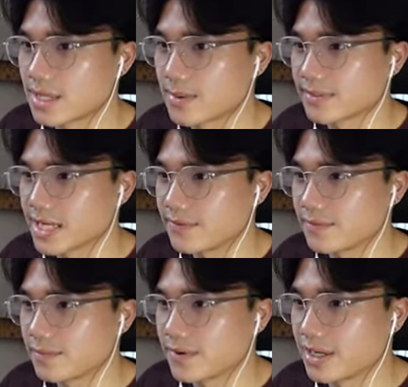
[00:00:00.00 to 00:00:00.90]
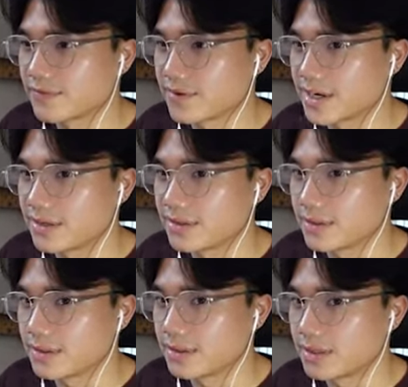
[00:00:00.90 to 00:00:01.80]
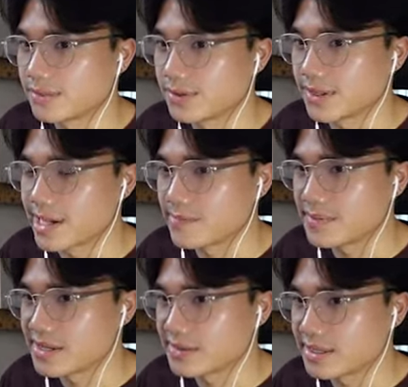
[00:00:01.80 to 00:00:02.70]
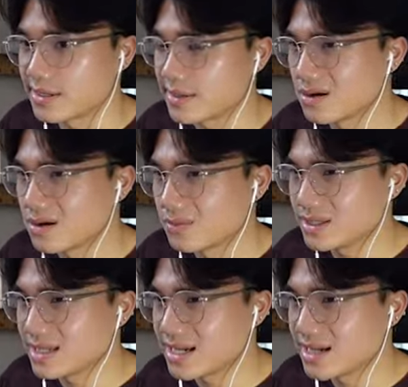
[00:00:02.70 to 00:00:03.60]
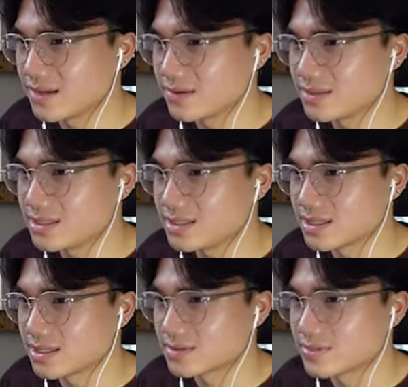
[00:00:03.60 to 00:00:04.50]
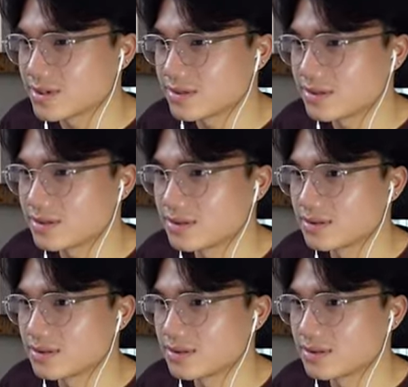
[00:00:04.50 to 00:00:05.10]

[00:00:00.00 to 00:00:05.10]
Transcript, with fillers: I'm glad we have a bonfire here, though. I'm real happy about that. Oh, what the hell are these things, brother?